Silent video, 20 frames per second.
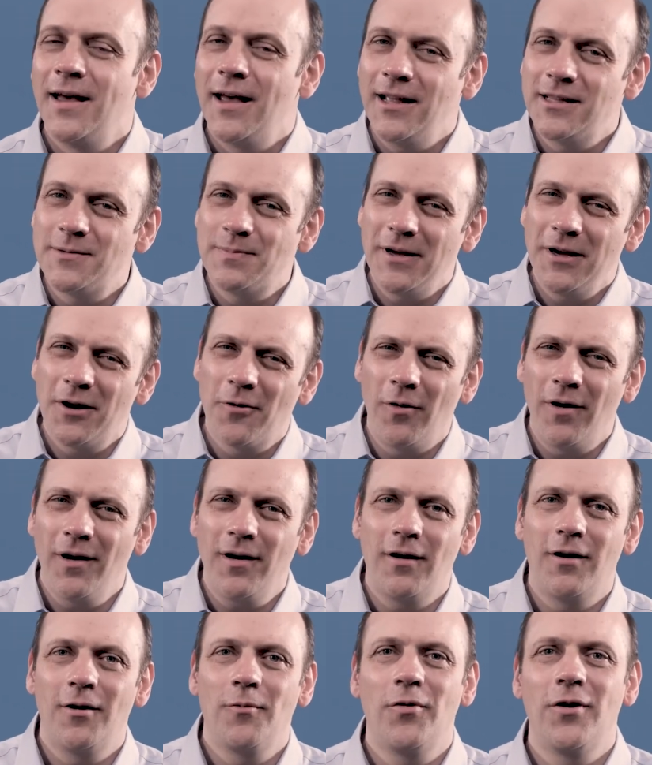It's been quite
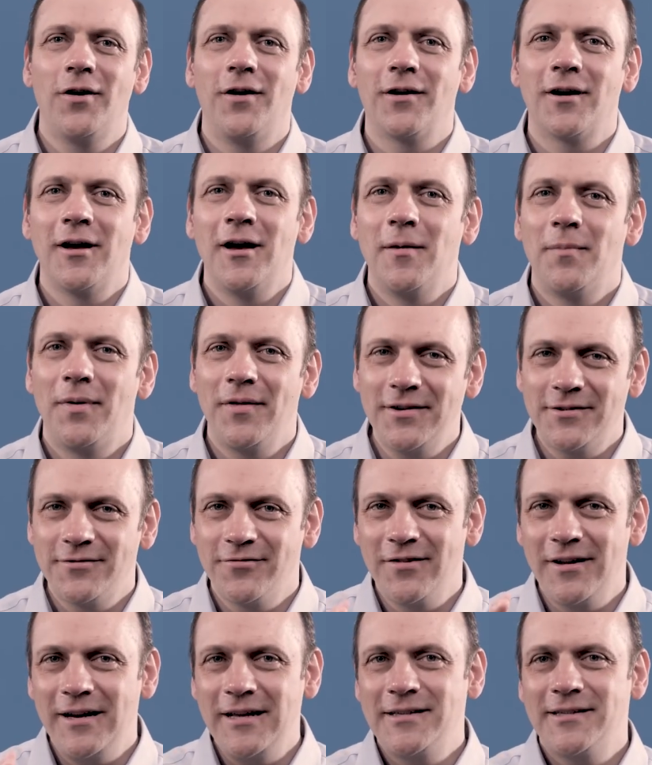hard work, but this
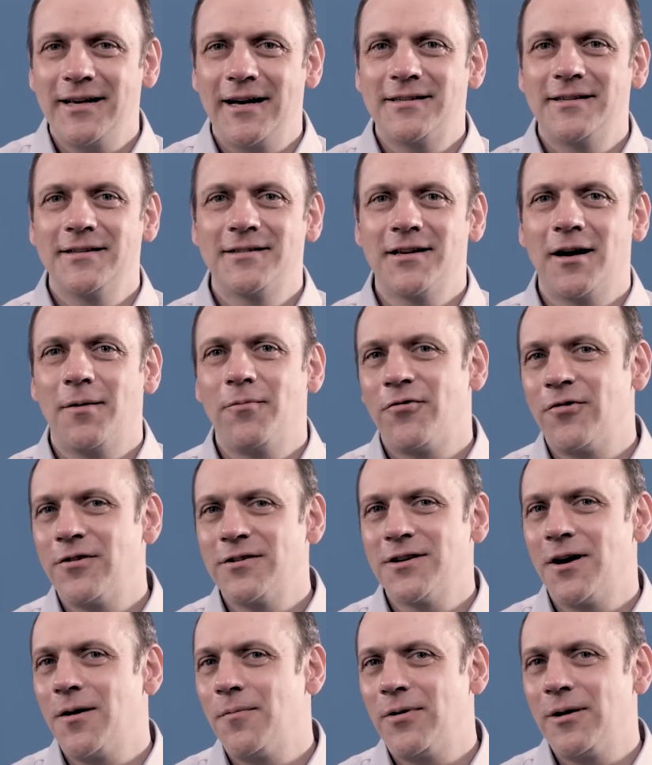really sets us up, for
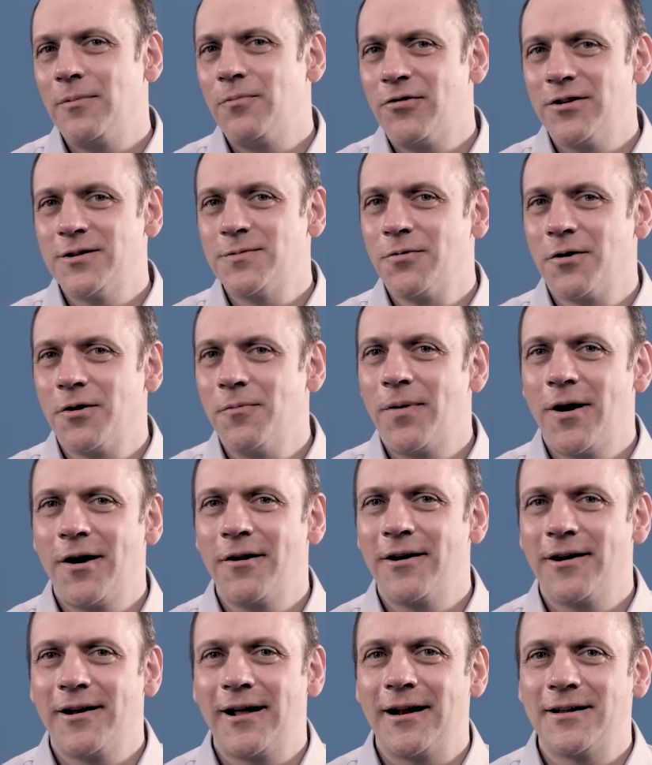example, in principal
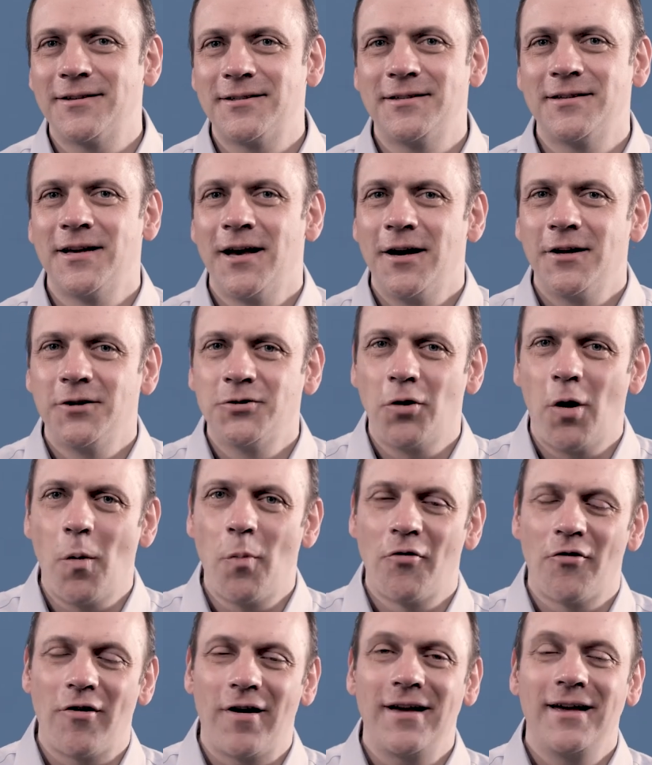component analysis, to
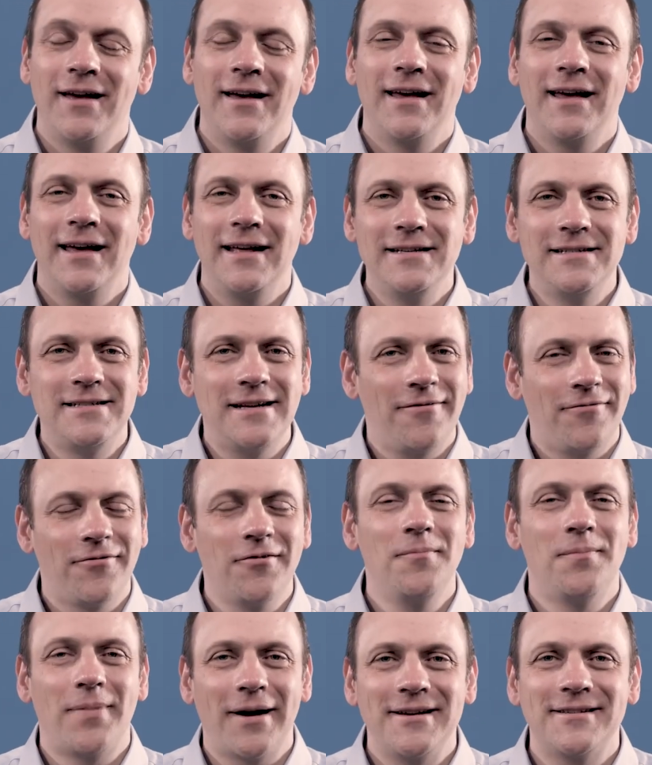operate in
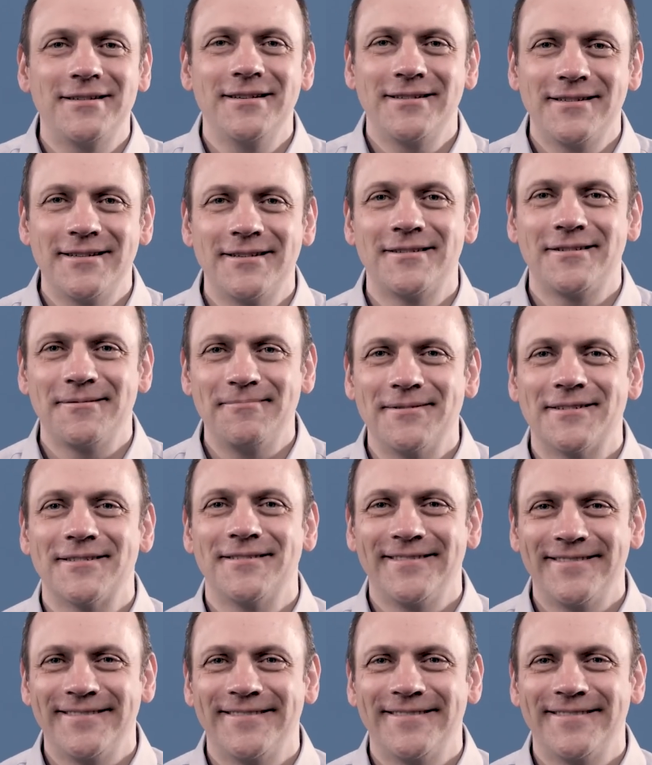different basis systems.